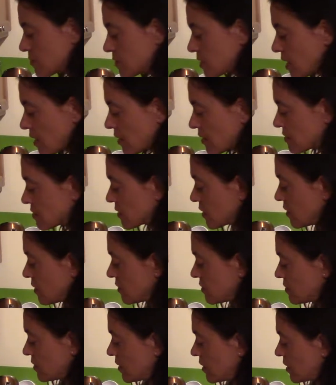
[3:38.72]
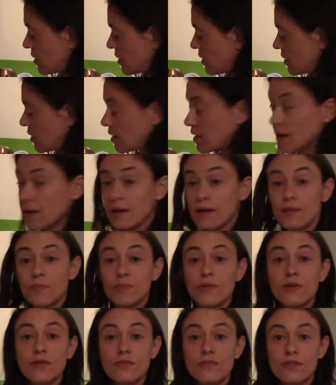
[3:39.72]
like it's gonna take a little
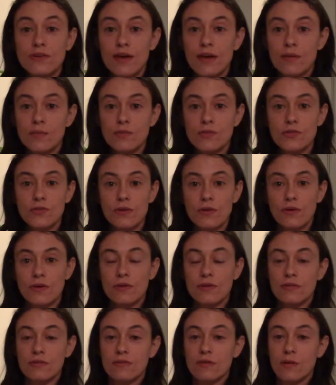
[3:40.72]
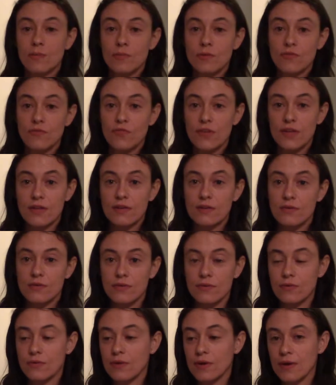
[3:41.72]
bit of time, so I'm gonna stop the
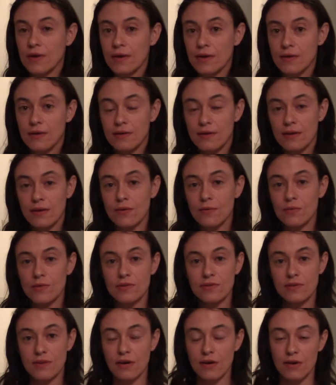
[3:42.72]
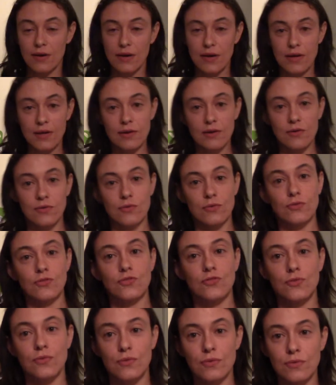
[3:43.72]
video and then restart it later to
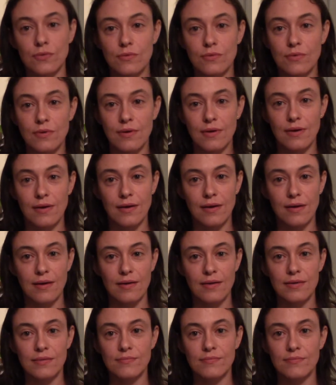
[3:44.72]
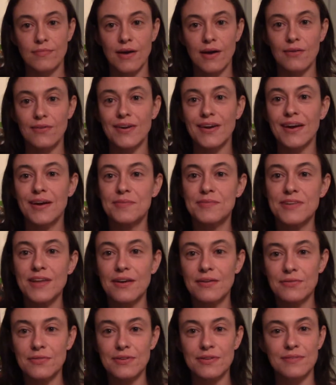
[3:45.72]
show how it comes
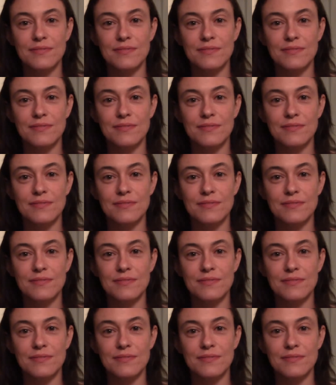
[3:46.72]
out.